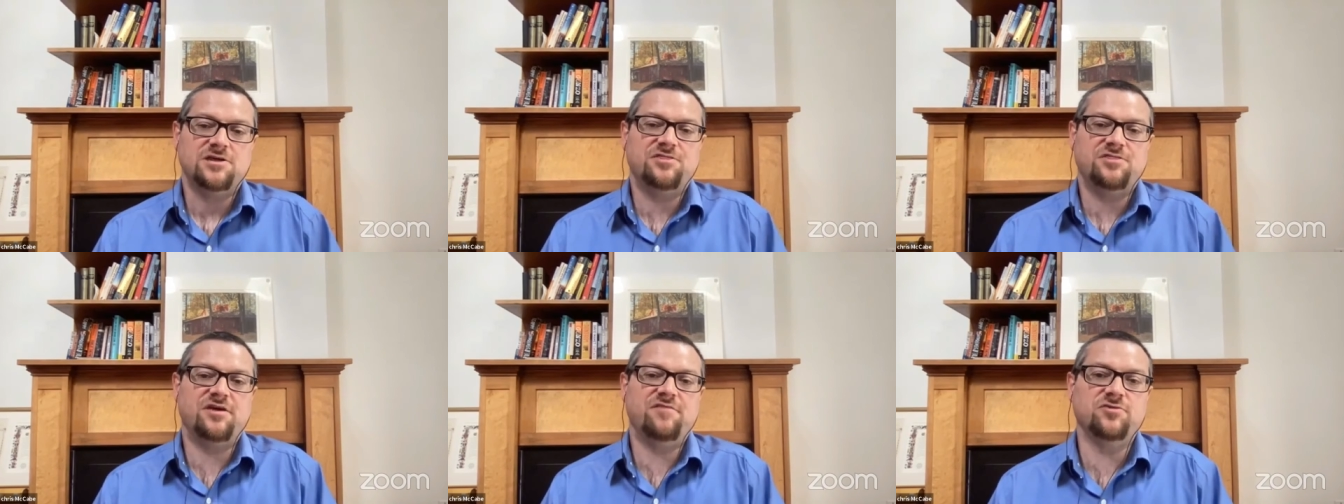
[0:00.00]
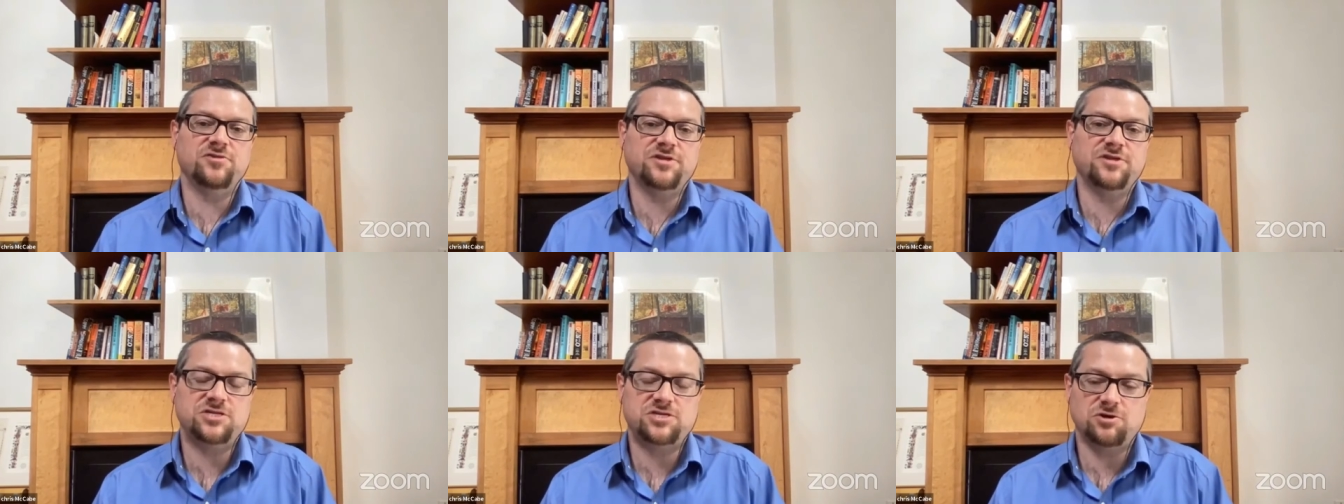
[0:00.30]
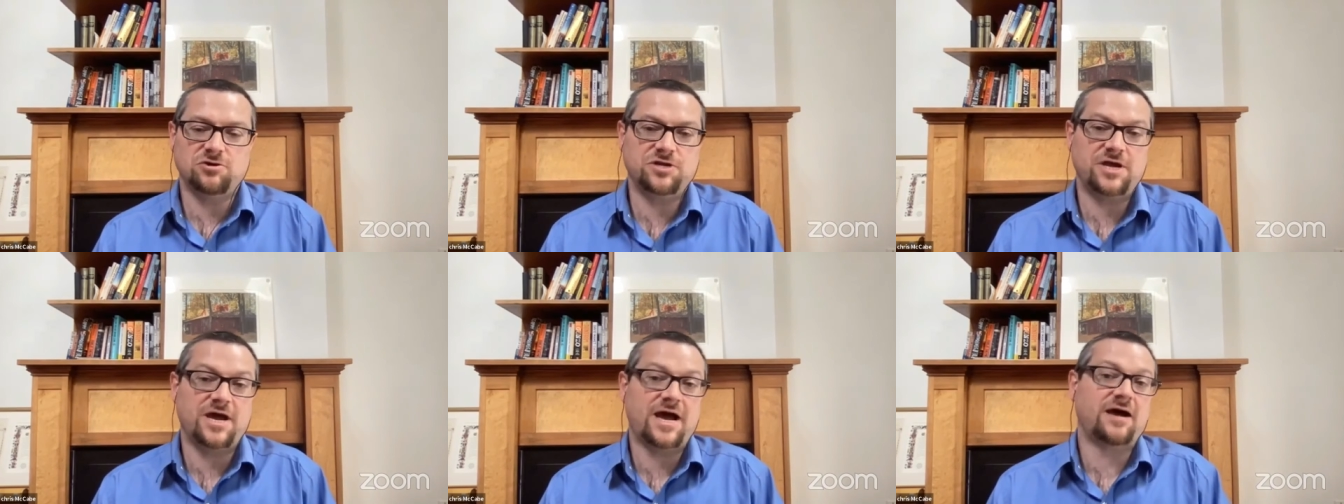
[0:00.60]
They've only
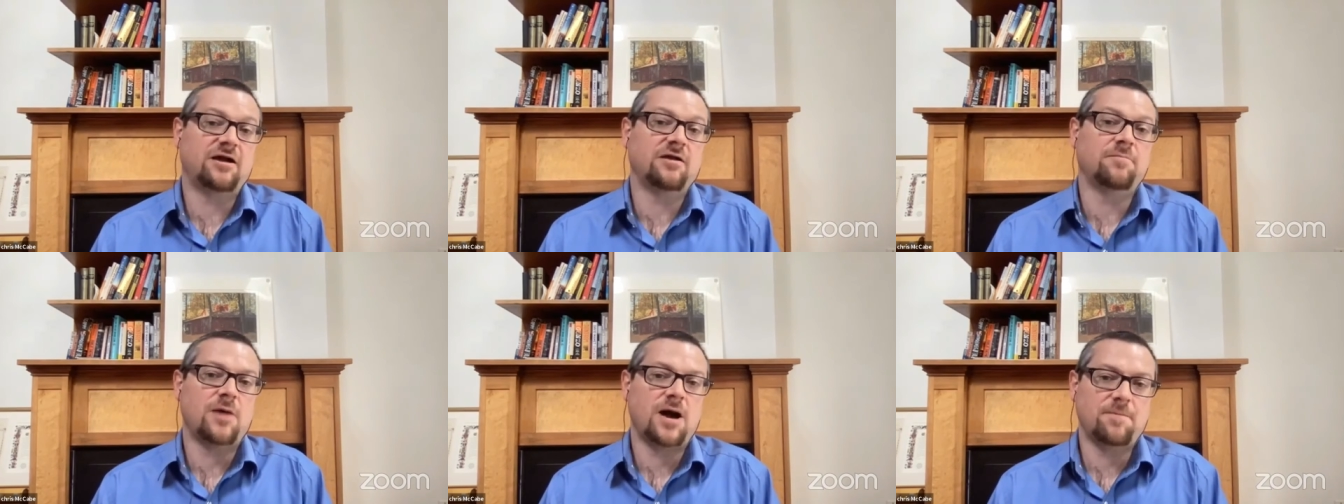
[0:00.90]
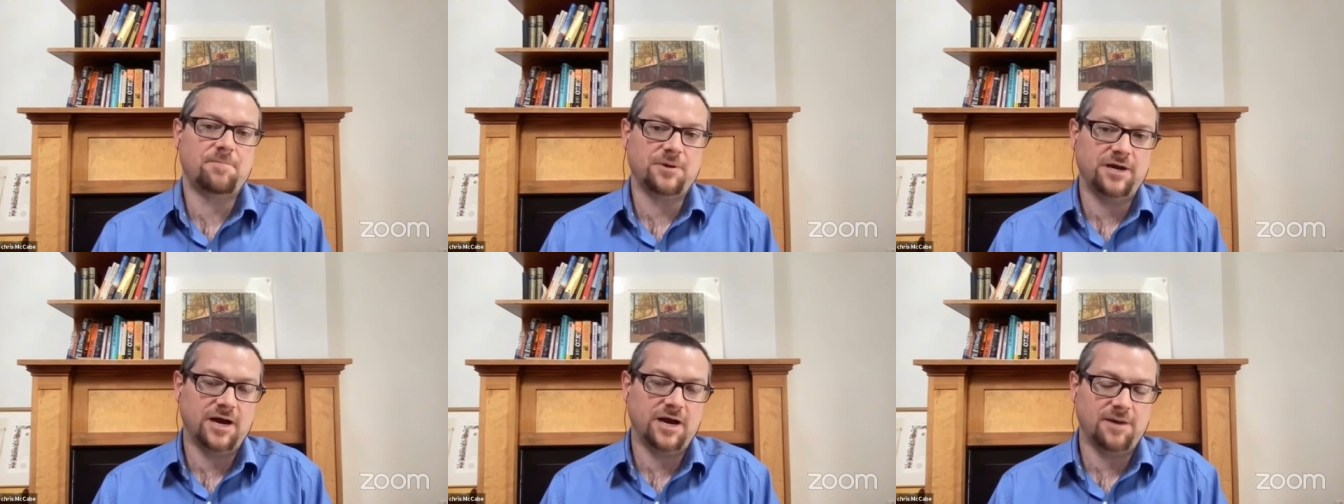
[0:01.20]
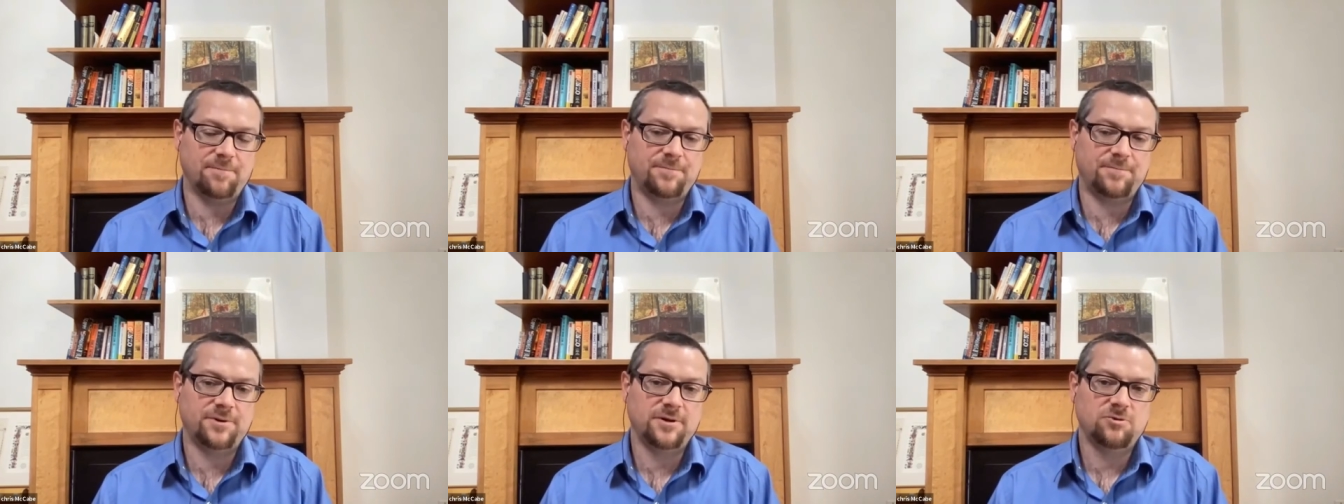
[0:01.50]
told you how to mop it
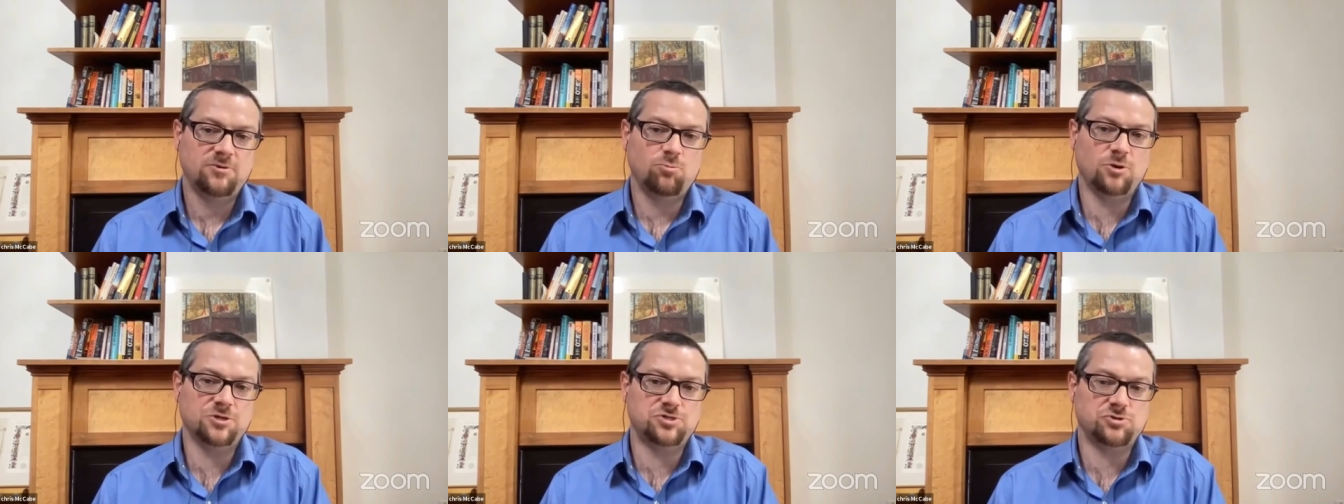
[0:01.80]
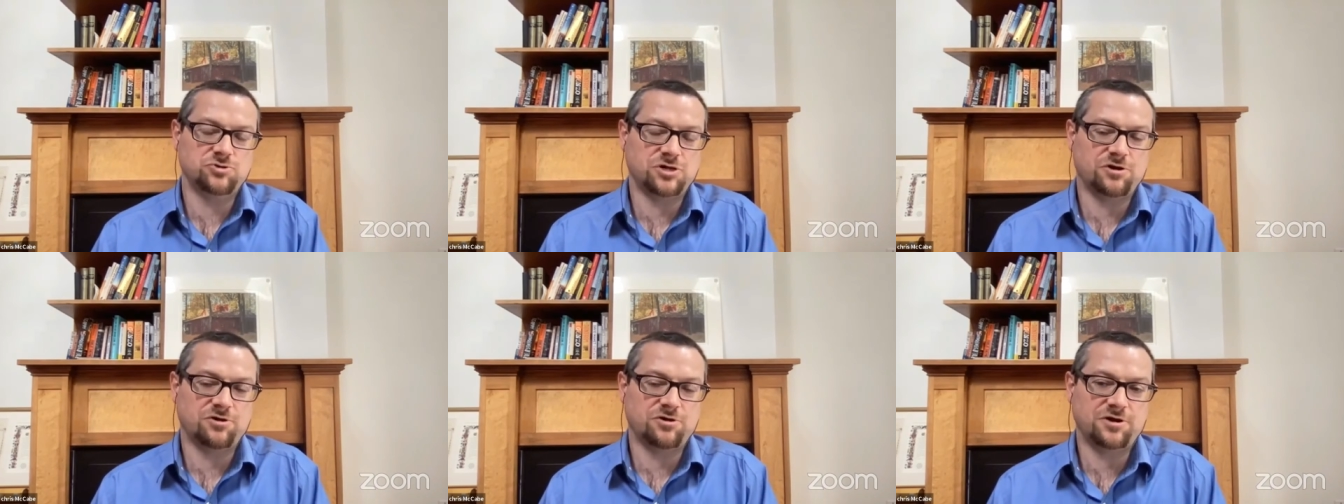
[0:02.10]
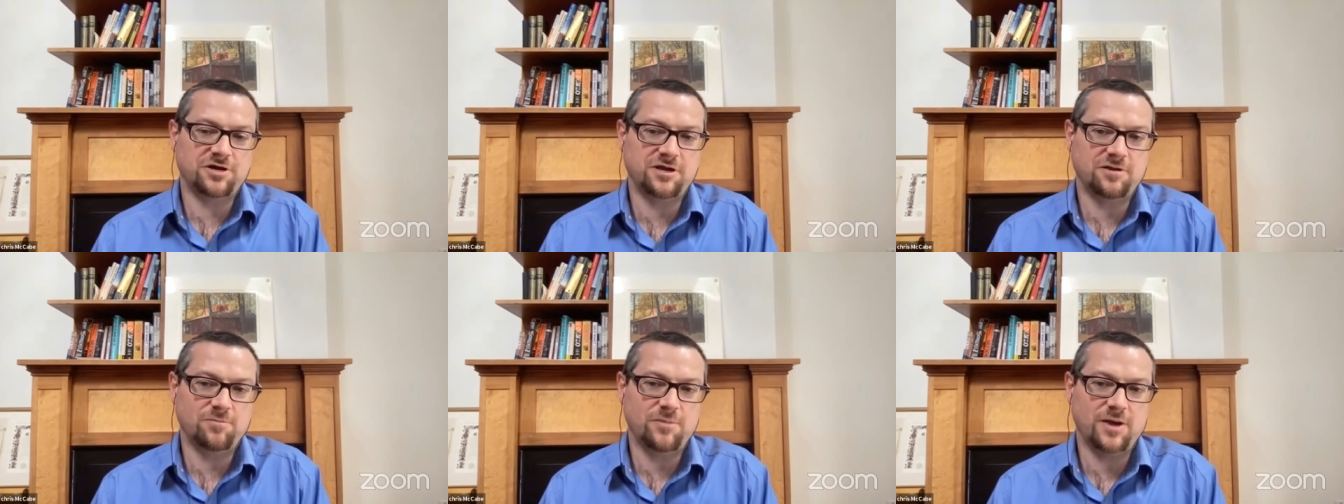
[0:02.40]
up once there's
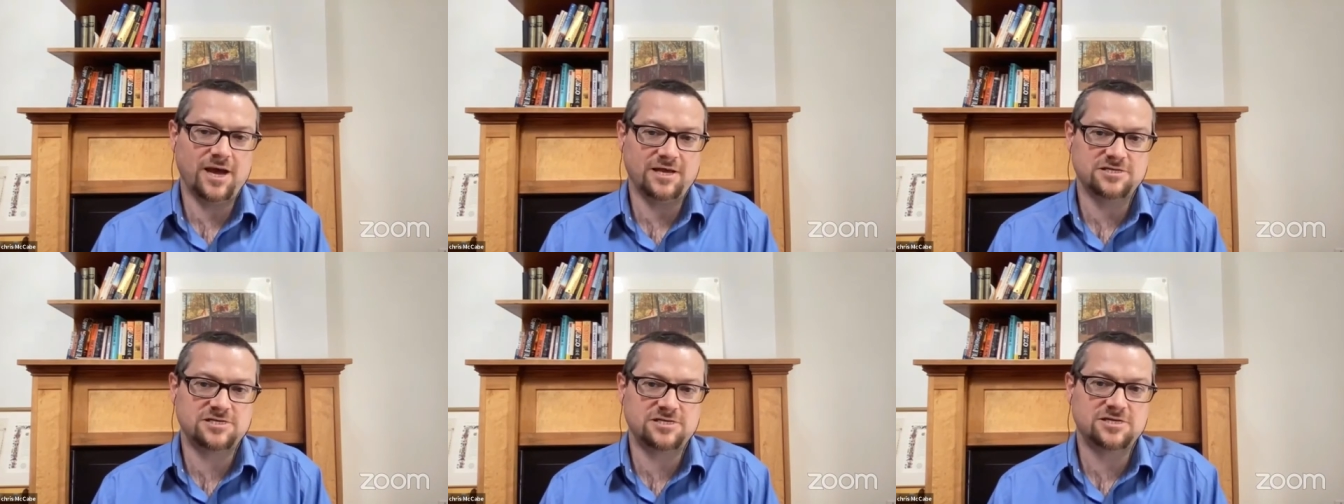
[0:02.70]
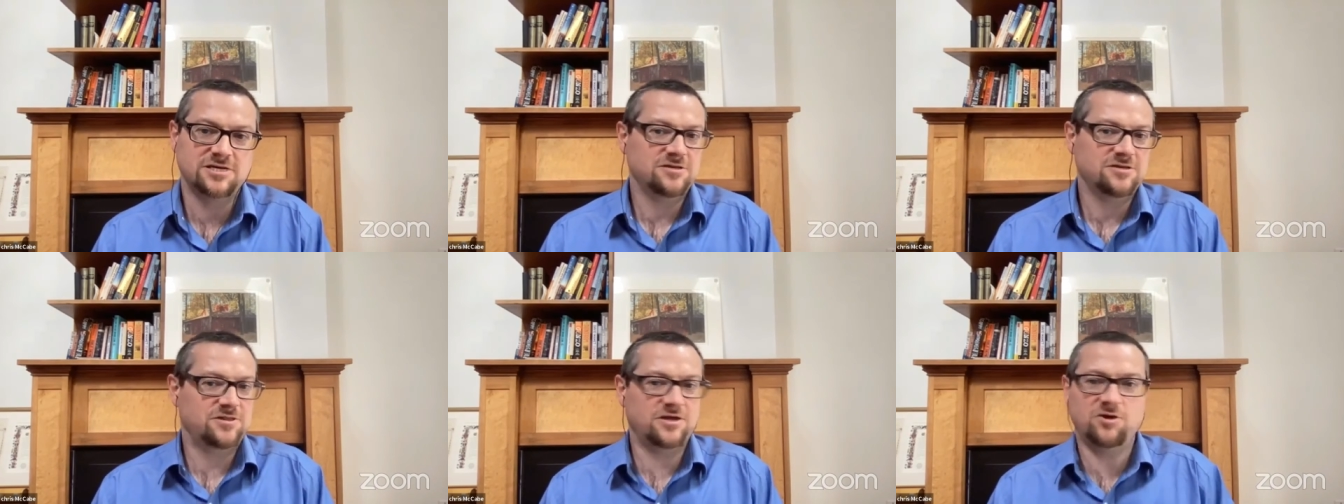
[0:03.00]
already a mess.